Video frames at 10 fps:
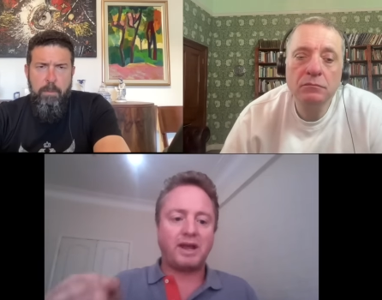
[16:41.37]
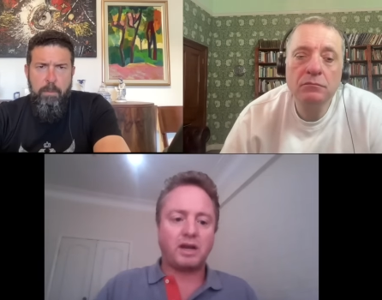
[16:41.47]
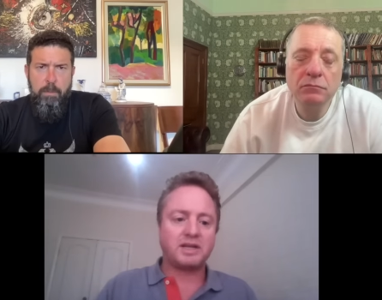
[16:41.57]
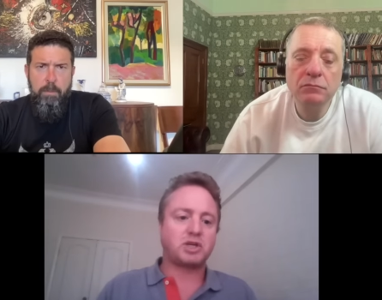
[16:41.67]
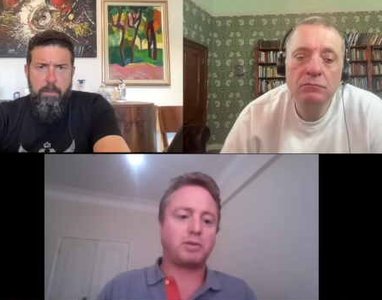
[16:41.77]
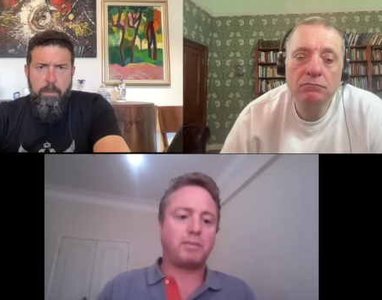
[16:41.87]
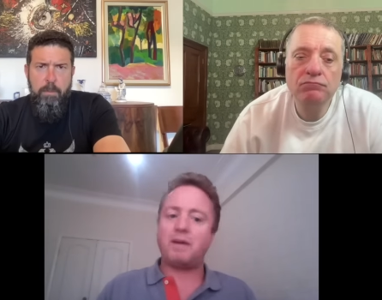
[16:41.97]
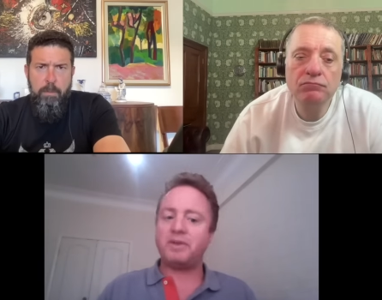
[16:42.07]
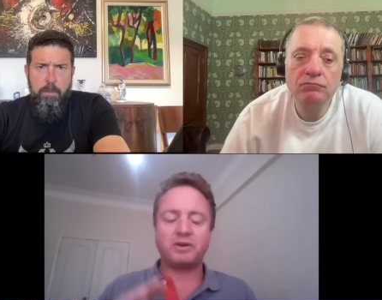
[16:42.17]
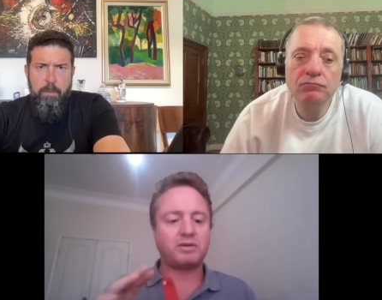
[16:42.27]
Speaker 1: a cluster
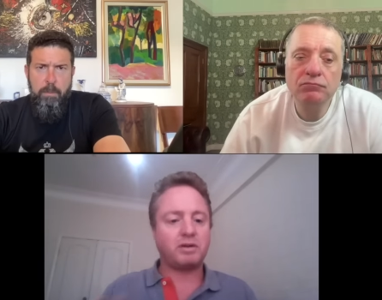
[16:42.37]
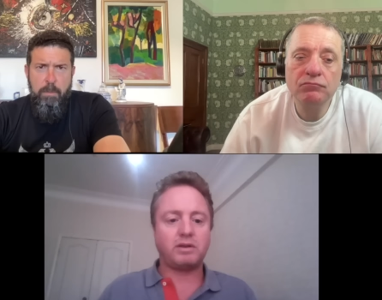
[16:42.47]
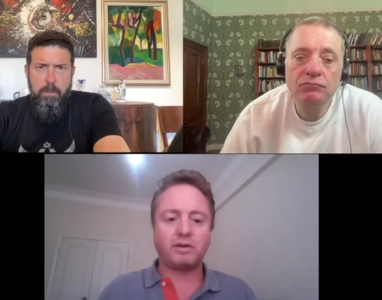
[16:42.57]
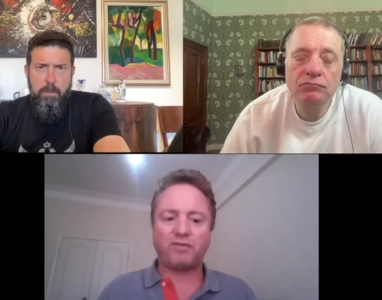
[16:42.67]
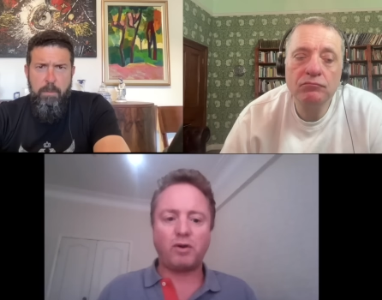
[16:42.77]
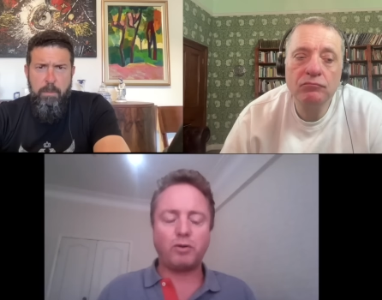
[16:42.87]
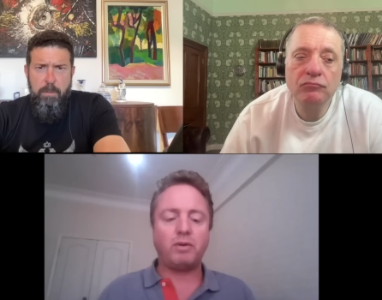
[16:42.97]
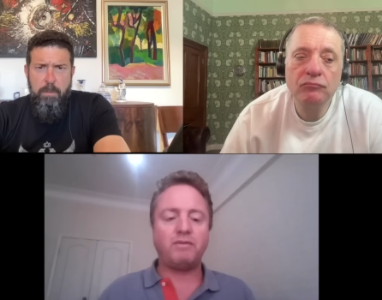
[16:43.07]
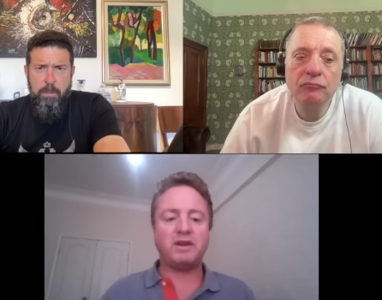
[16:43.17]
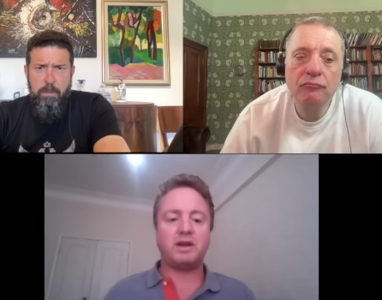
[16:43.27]
bomb. There's photo
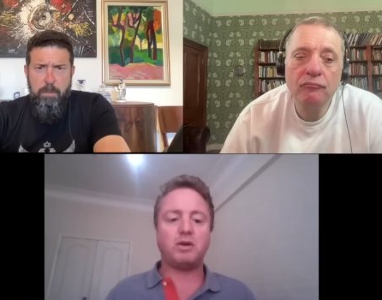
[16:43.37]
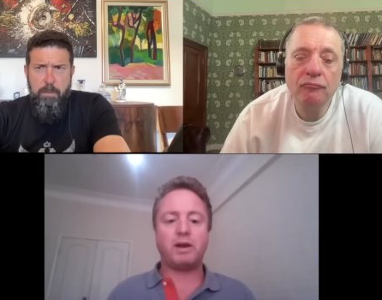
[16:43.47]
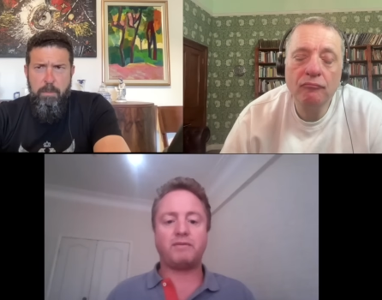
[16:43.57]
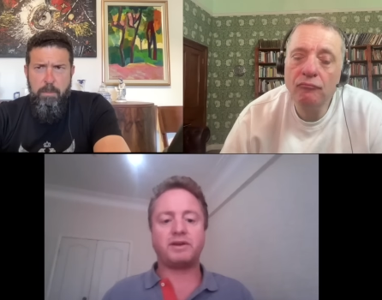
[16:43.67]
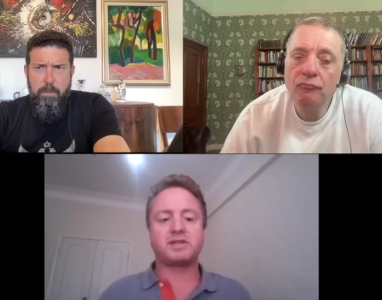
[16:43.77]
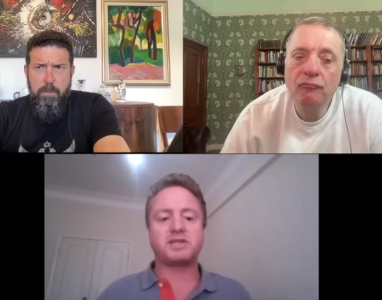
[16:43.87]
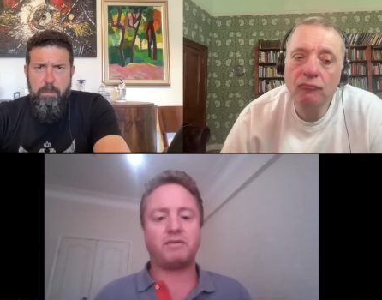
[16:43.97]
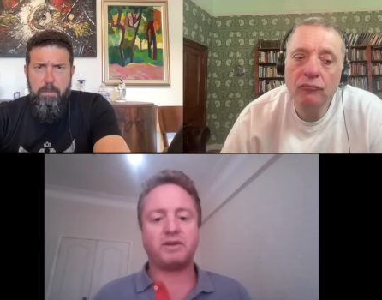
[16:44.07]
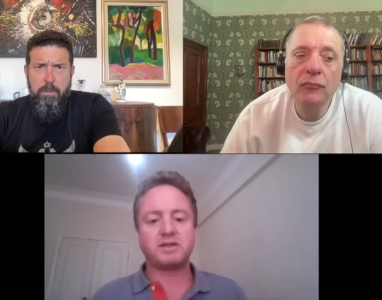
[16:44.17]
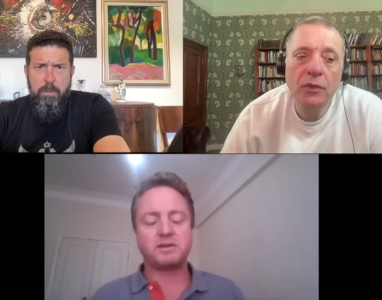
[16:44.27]
and video evidence
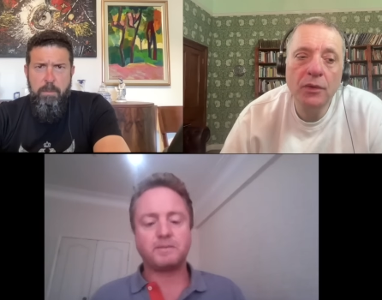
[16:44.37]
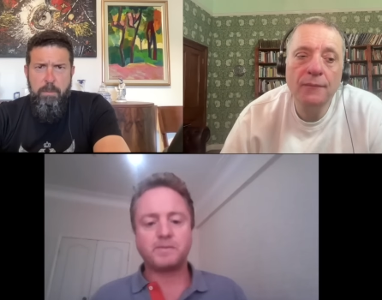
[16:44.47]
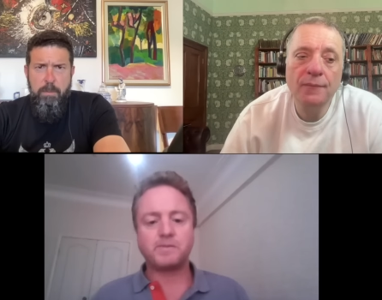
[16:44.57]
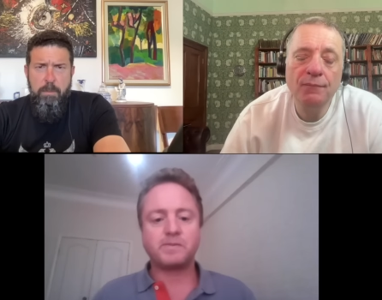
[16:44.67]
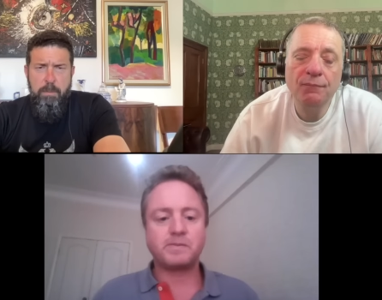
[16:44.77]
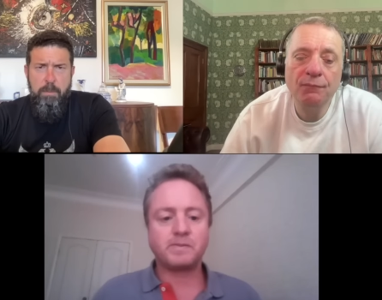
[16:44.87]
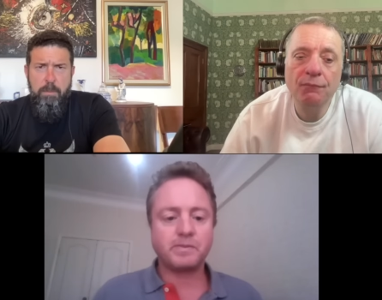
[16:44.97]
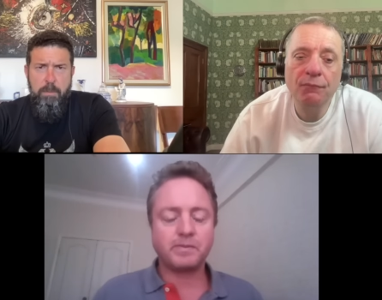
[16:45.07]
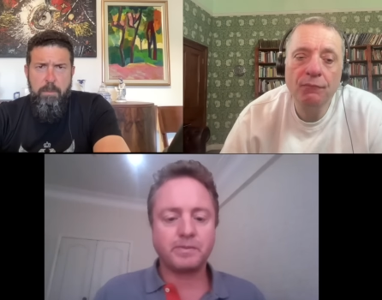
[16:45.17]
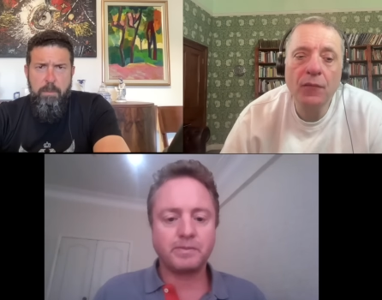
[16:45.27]
of it.
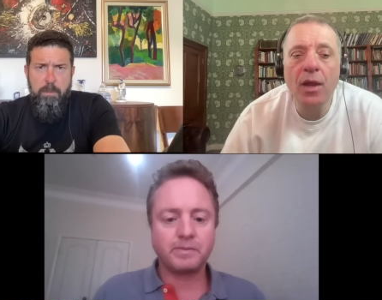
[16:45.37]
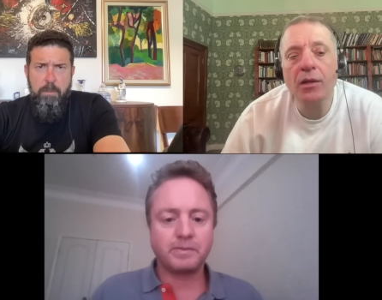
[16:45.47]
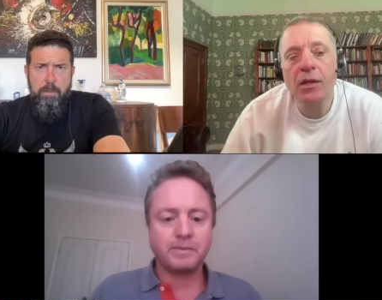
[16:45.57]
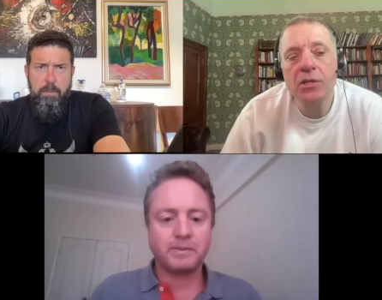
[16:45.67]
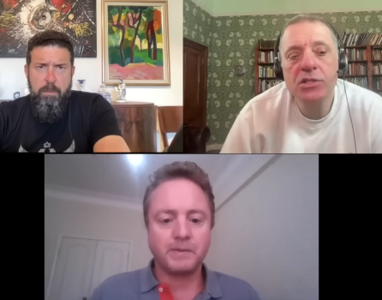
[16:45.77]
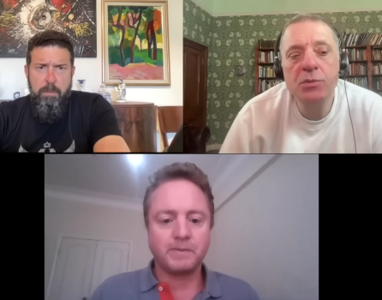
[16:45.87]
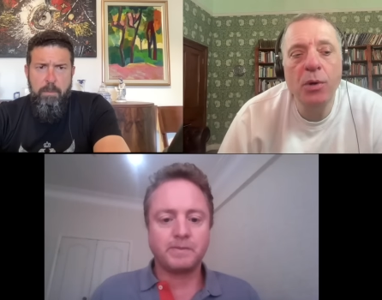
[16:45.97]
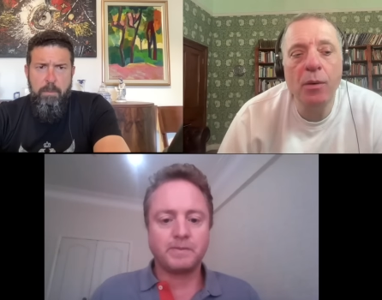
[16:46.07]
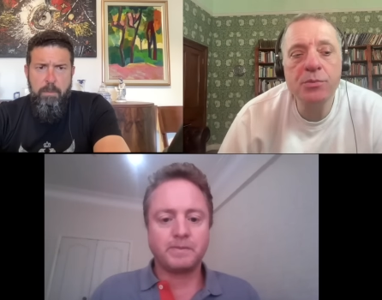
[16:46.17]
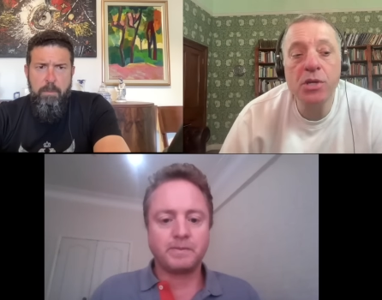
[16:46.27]
Speaker 2: And cluster
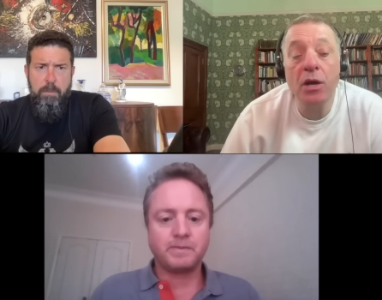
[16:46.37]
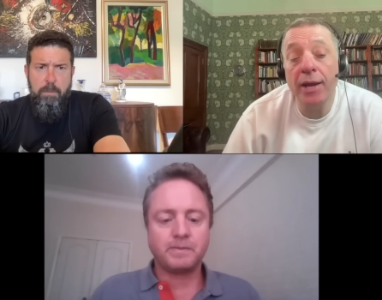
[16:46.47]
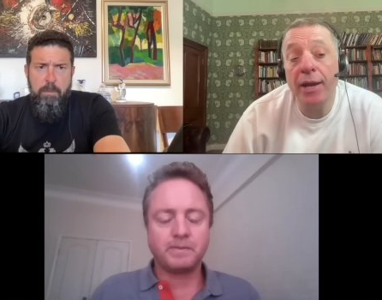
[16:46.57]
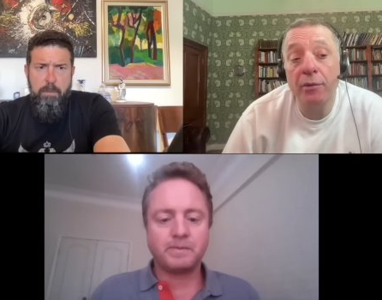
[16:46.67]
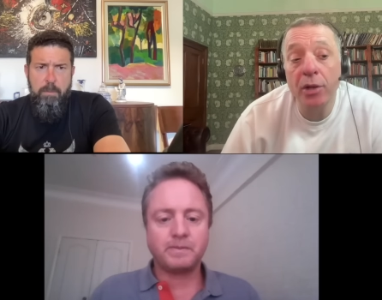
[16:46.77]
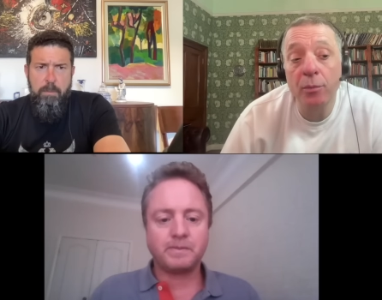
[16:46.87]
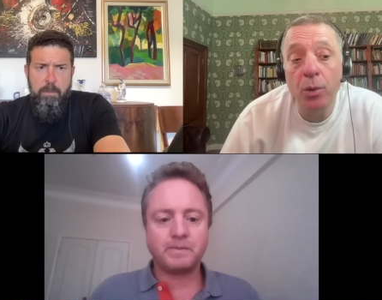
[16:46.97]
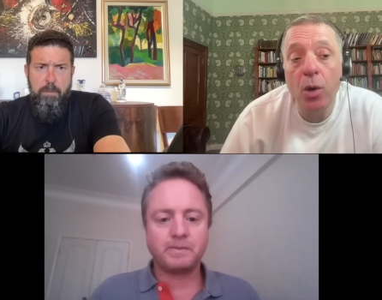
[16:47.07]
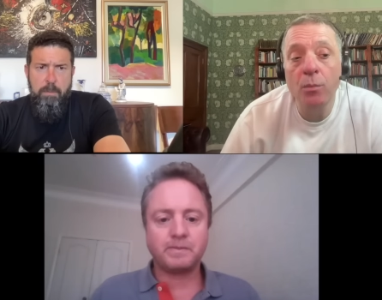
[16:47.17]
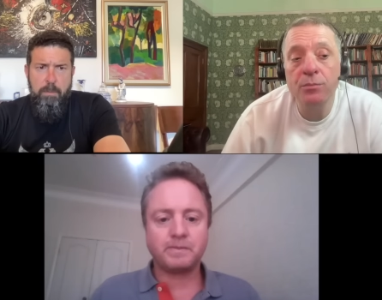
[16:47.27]
bombs are area
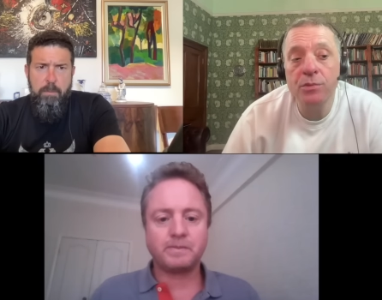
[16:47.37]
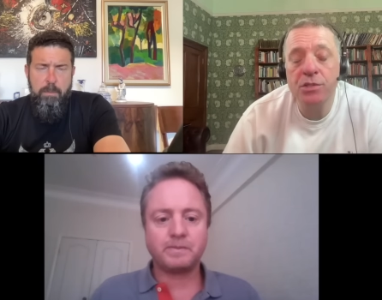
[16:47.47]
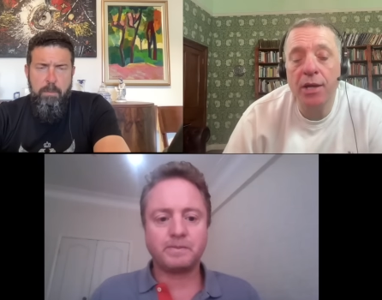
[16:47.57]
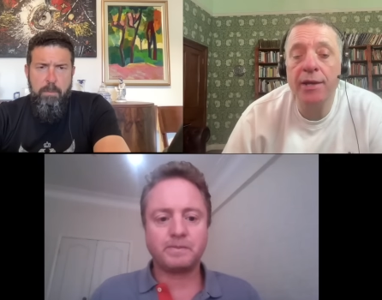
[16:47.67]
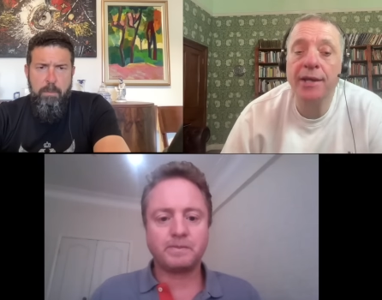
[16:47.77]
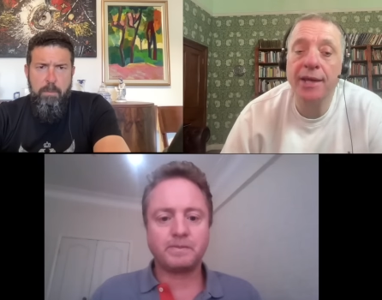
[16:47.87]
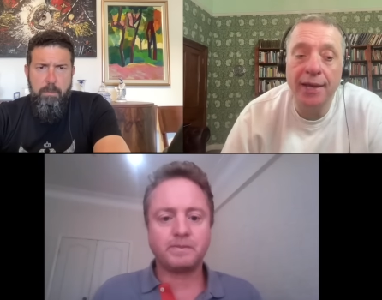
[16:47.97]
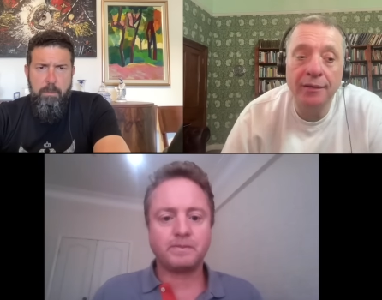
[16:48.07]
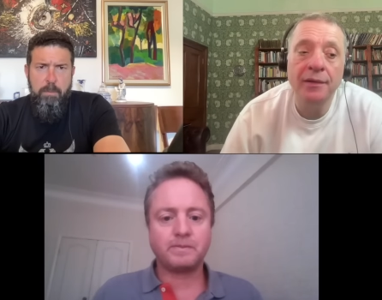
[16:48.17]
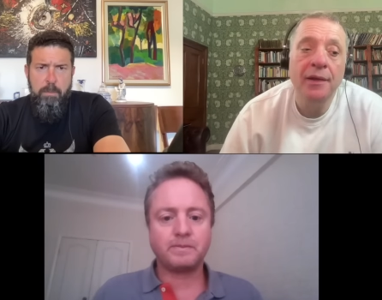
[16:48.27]
bombs, and
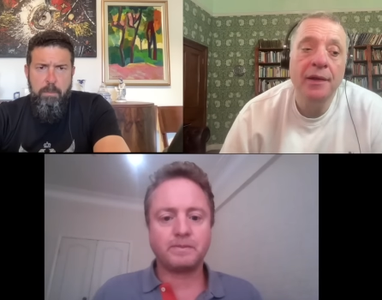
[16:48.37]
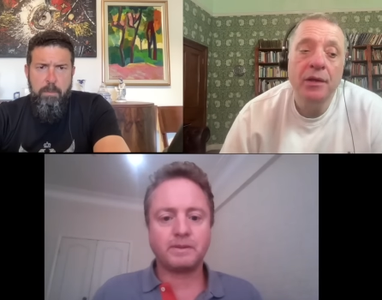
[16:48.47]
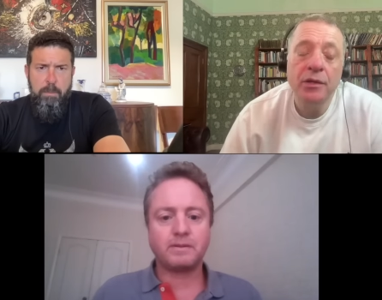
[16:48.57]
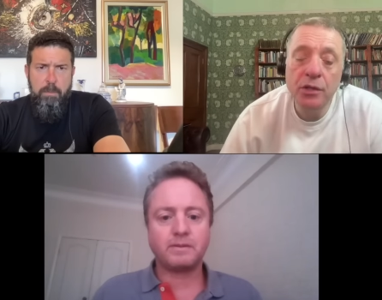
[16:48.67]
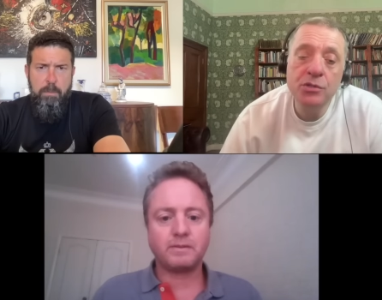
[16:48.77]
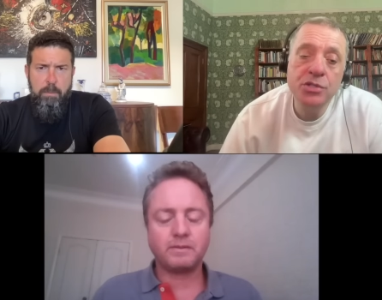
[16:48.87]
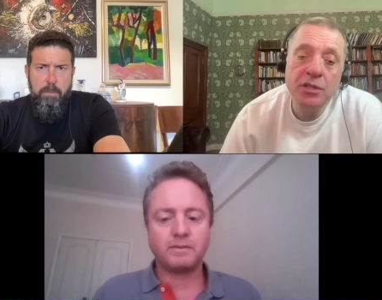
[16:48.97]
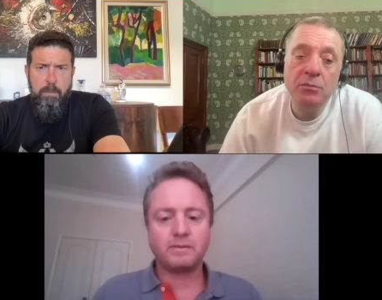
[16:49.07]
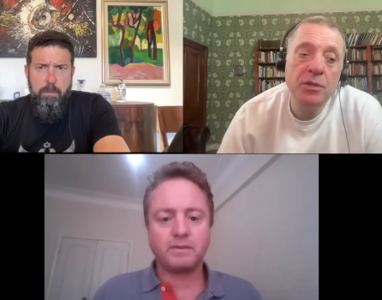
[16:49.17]
again, using them